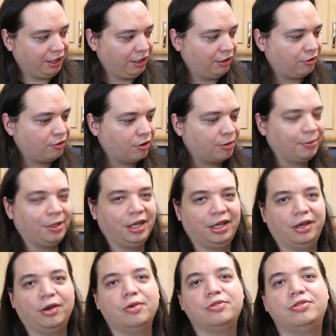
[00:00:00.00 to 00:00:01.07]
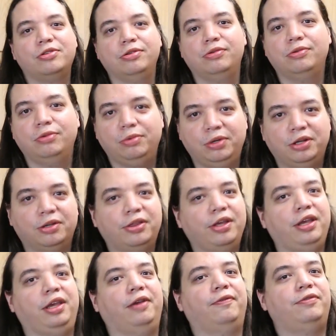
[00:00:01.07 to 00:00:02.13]
your normal like go-to when you're
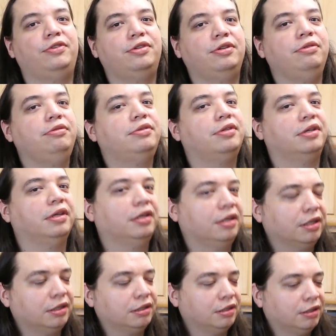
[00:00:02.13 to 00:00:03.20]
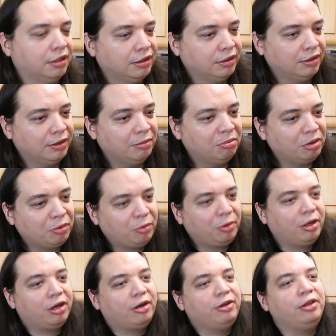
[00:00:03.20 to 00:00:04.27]
thinking of juicing. But
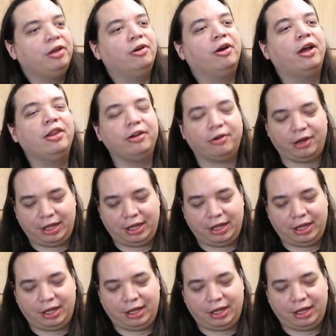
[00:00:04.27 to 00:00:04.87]
what are your other